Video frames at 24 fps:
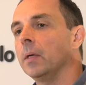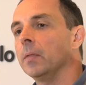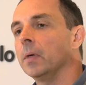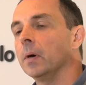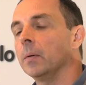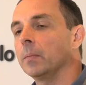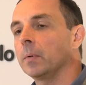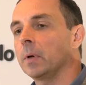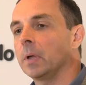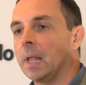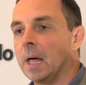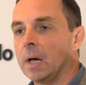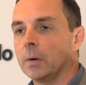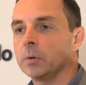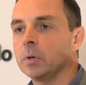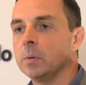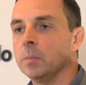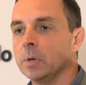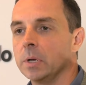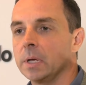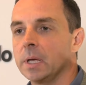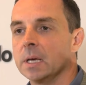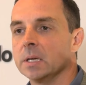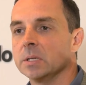the cloud
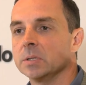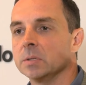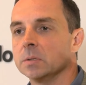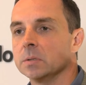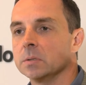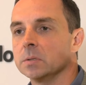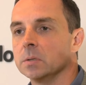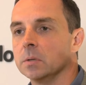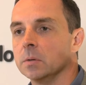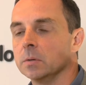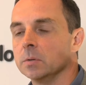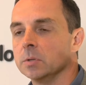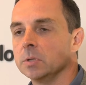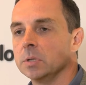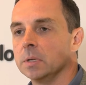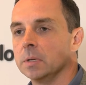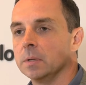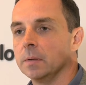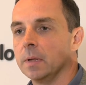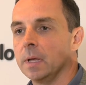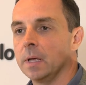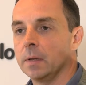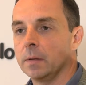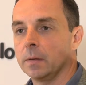communication
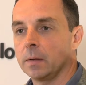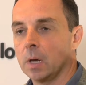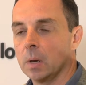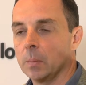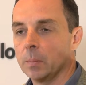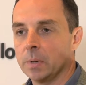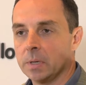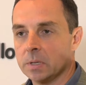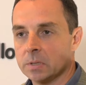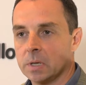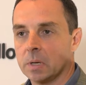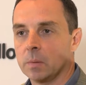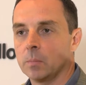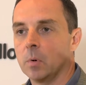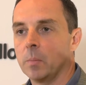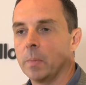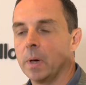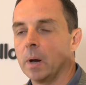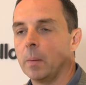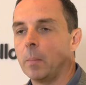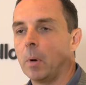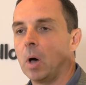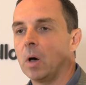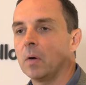solution that companies like
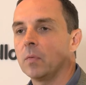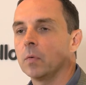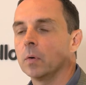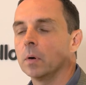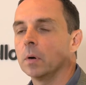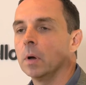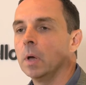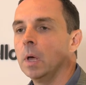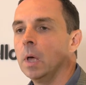Momentum offer,